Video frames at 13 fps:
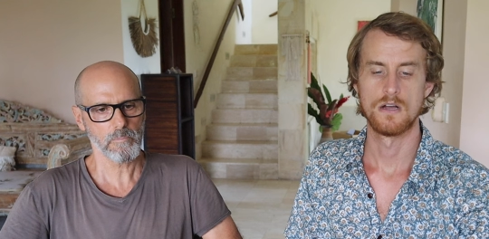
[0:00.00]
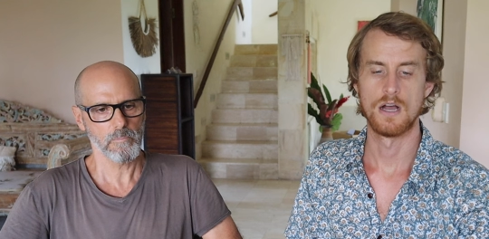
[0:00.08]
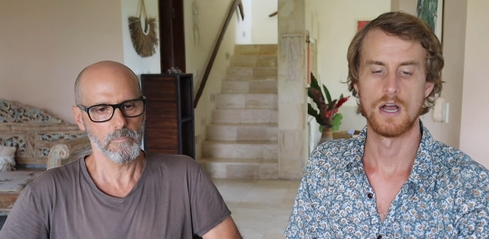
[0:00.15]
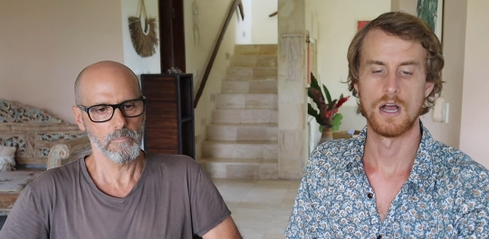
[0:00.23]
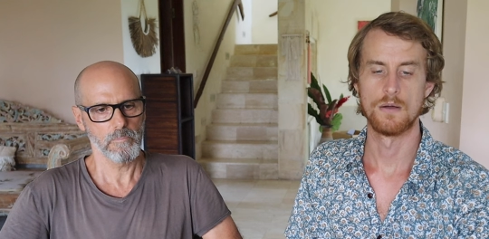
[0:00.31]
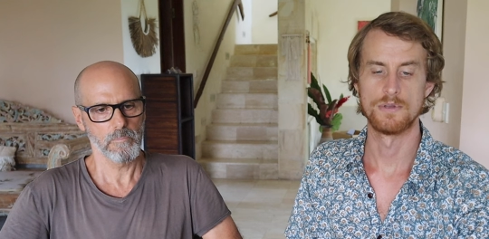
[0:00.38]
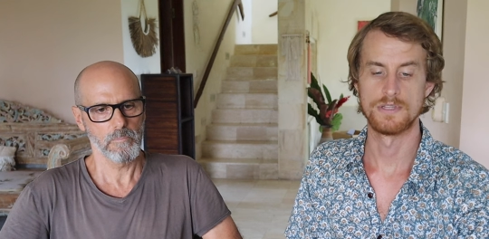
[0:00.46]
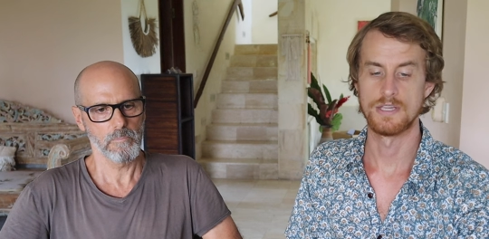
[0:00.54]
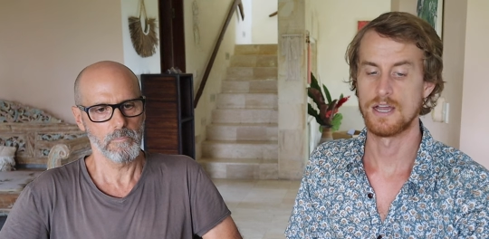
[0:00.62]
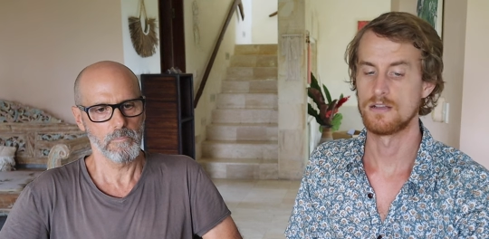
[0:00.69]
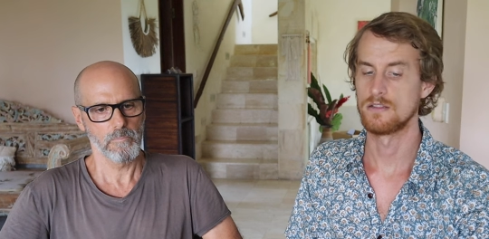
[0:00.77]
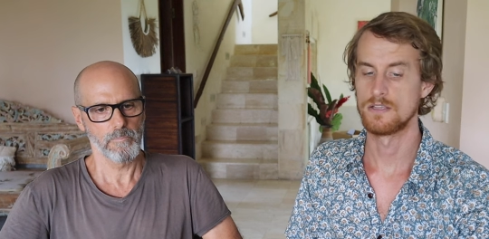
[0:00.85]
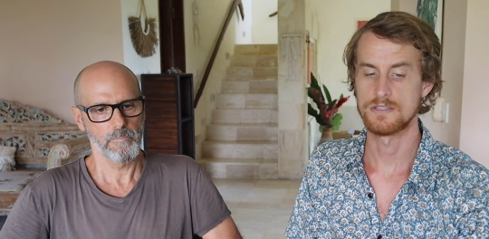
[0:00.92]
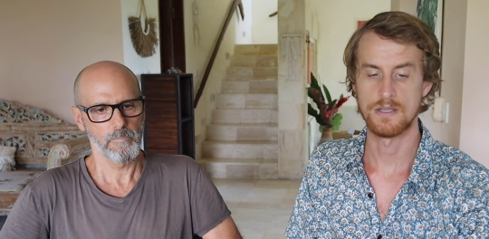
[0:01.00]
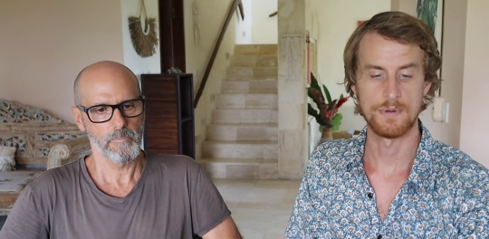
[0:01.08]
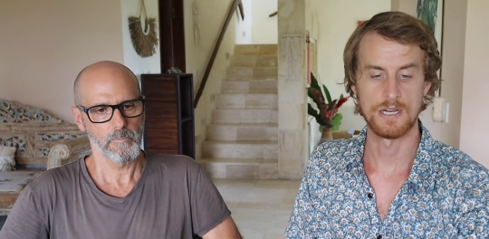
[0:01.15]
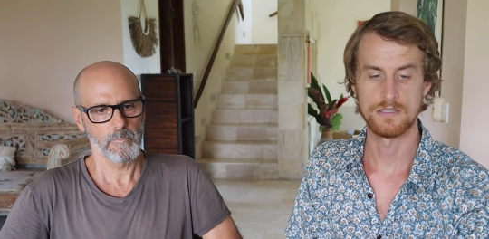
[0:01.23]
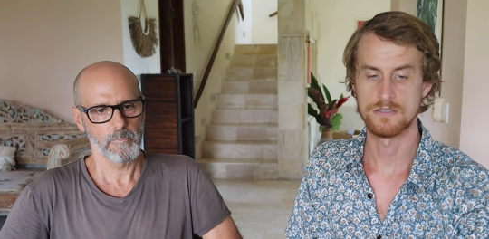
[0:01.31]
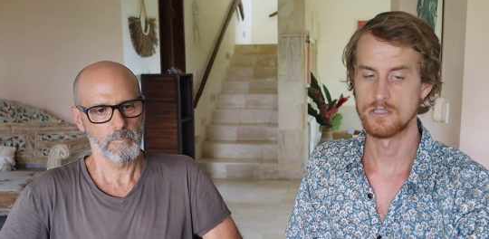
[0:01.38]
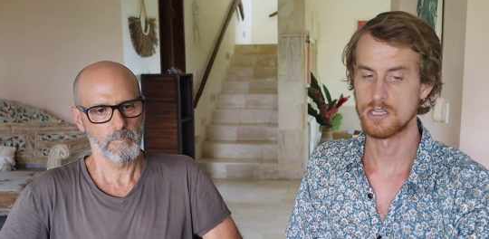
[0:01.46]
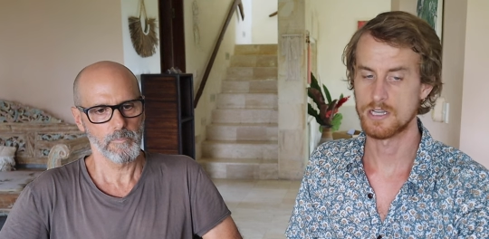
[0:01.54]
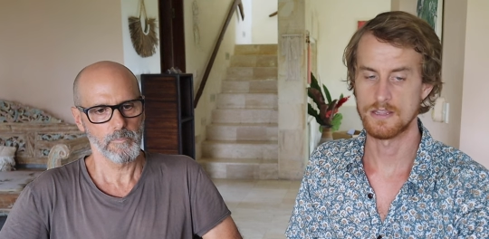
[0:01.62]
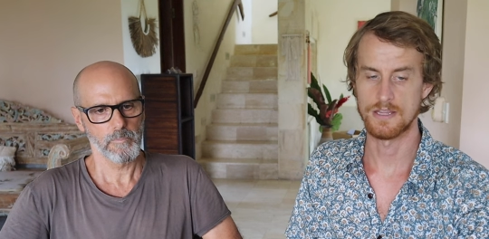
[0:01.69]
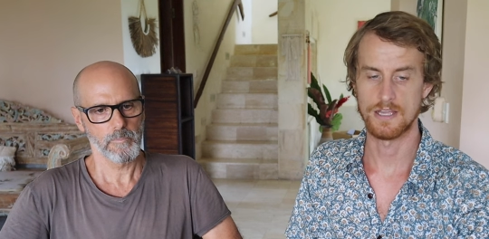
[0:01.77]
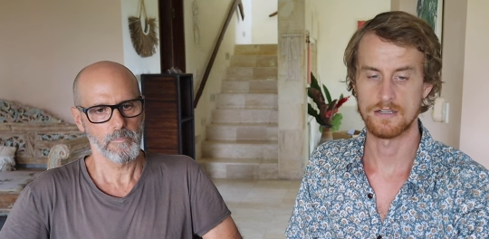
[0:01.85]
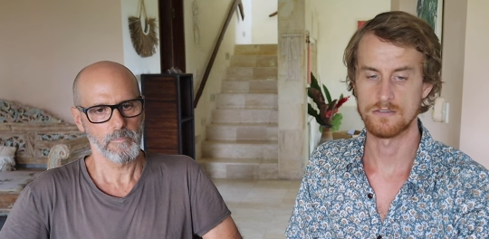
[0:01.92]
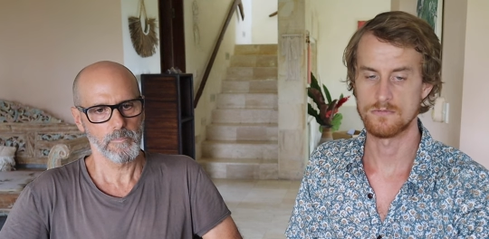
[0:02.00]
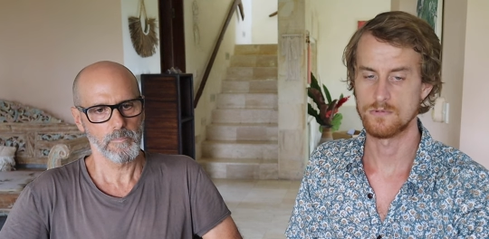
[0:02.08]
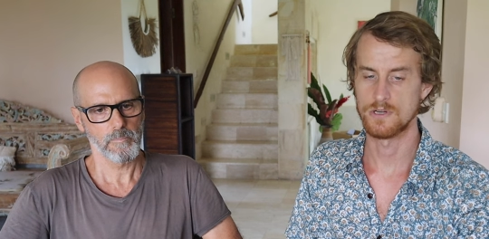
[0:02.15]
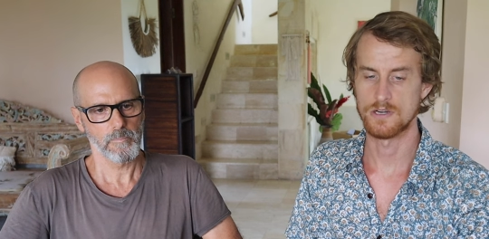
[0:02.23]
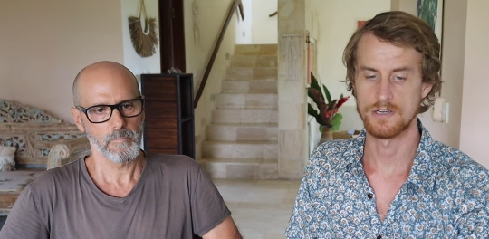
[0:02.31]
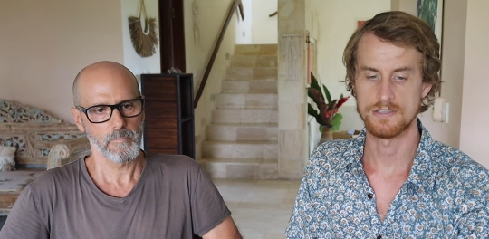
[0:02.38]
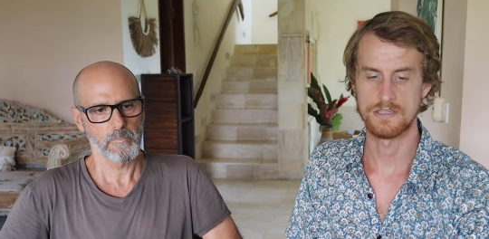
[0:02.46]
Speaker 1: Uh, but yeah, I mean, it's looking like we're going to